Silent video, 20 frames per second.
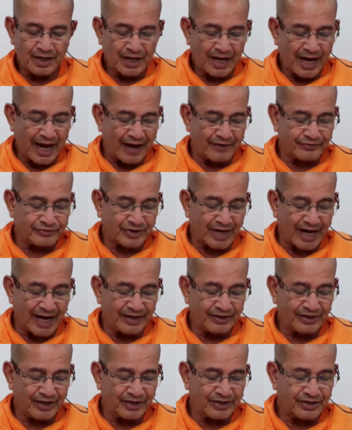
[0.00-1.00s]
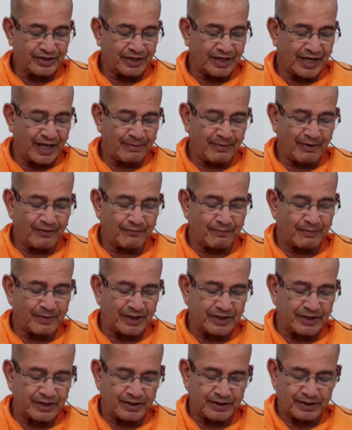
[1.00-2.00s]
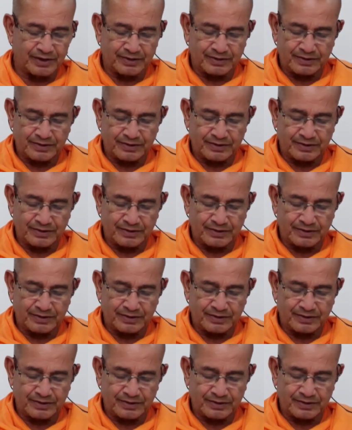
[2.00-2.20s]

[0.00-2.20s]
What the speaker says: I have chanted the name of Mother.